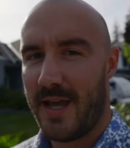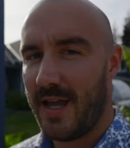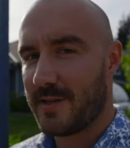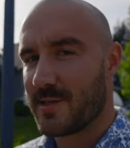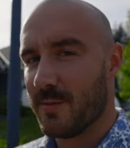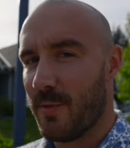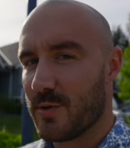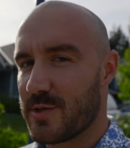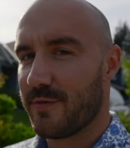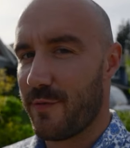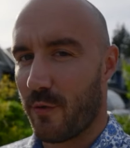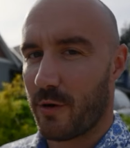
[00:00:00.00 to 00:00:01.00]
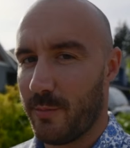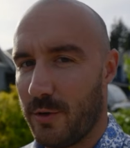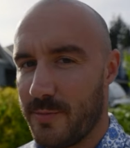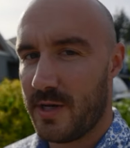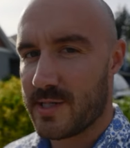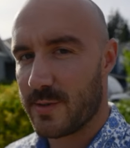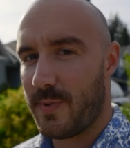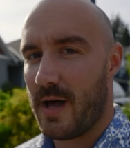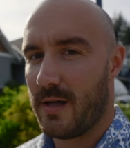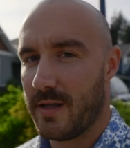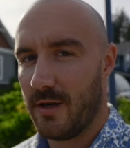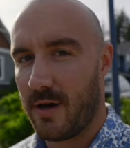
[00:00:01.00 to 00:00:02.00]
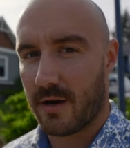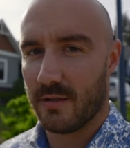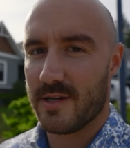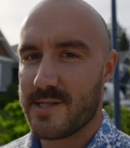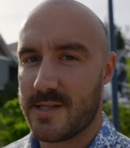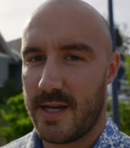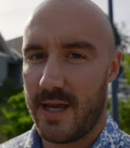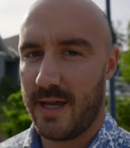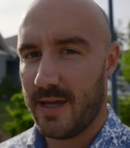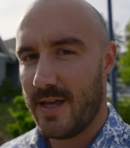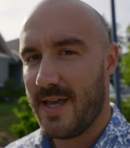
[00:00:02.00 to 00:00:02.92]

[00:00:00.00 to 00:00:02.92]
It's the most affordable municipality on our list today,